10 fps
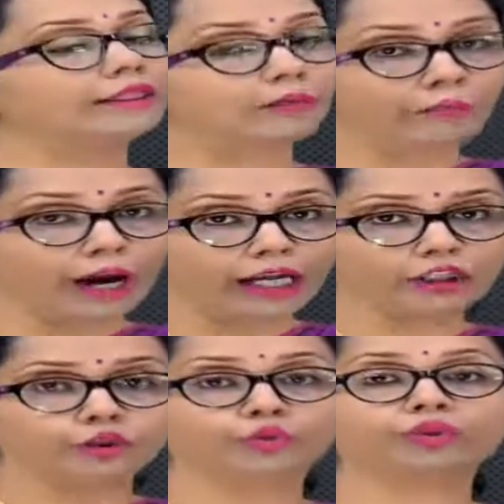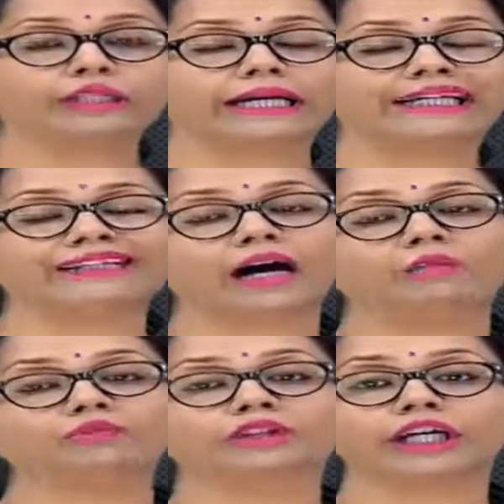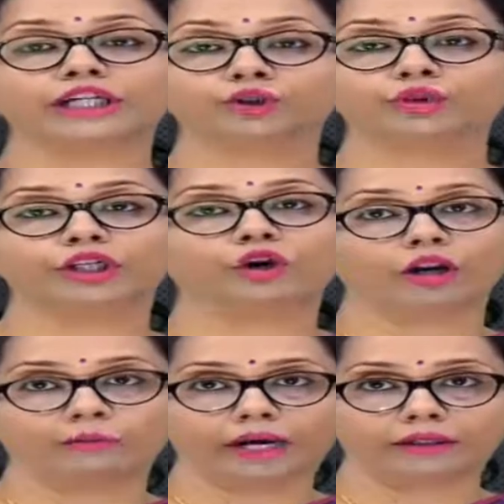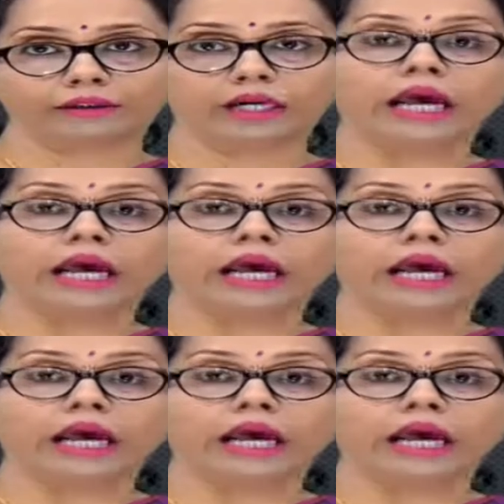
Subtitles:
the bile juice it comes into the gallbladder.